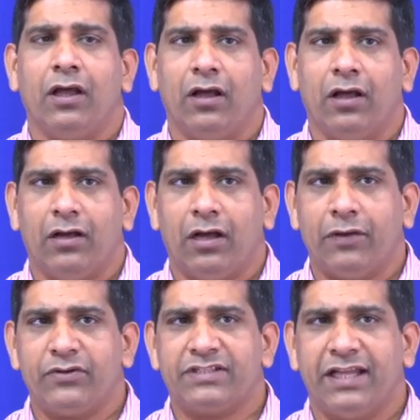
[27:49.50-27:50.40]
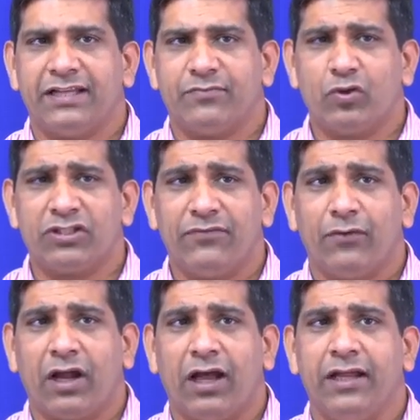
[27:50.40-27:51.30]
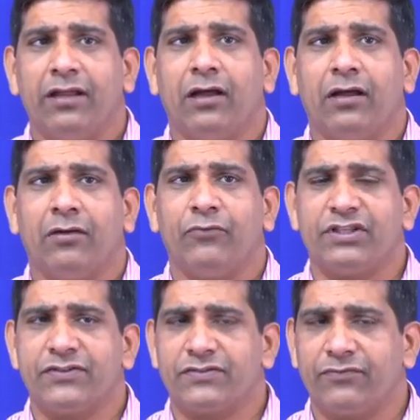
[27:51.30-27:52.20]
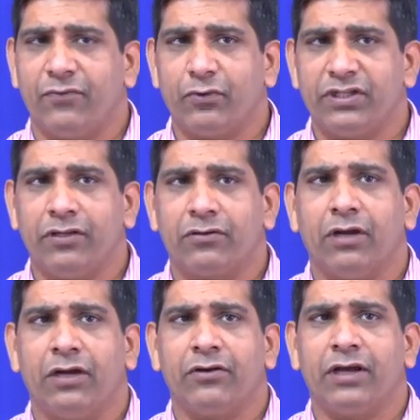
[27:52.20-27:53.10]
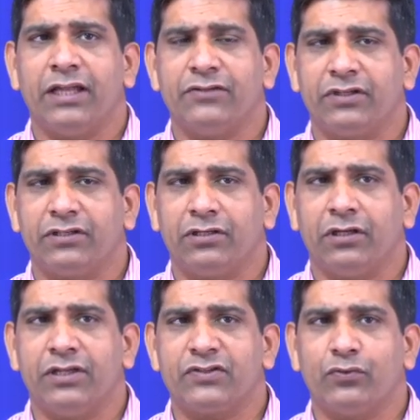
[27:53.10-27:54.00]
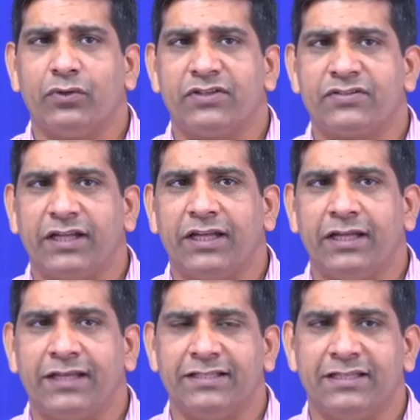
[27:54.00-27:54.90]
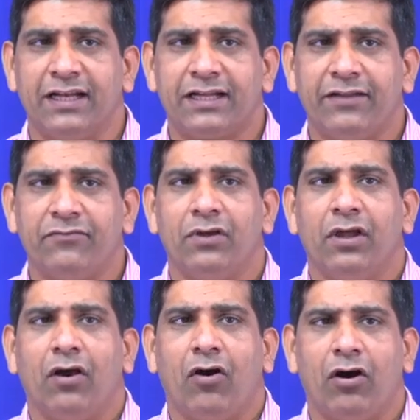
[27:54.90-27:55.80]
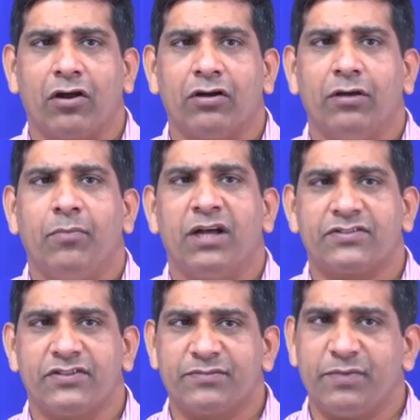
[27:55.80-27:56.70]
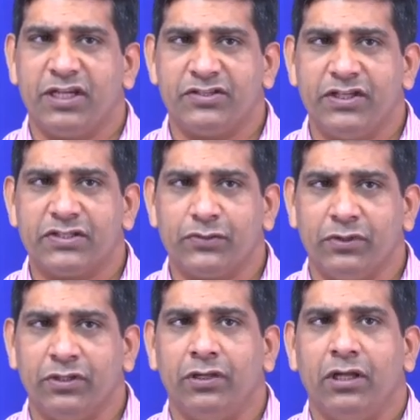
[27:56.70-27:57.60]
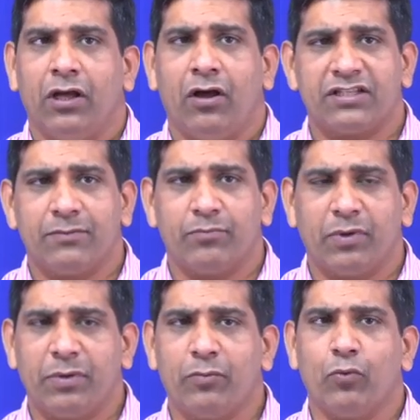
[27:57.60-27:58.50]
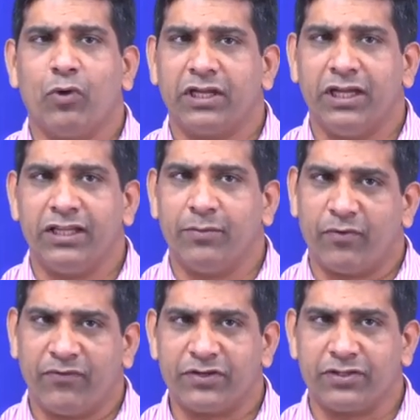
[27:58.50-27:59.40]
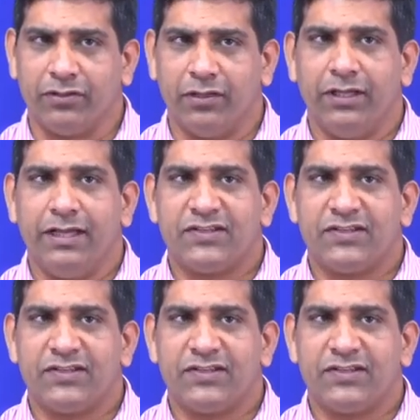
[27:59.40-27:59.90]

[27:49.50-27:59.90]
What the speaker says: I would say it's mostly for high, which is 4th year undergraduate students taking it as elective, or master's PhD student, or some people working in the professional.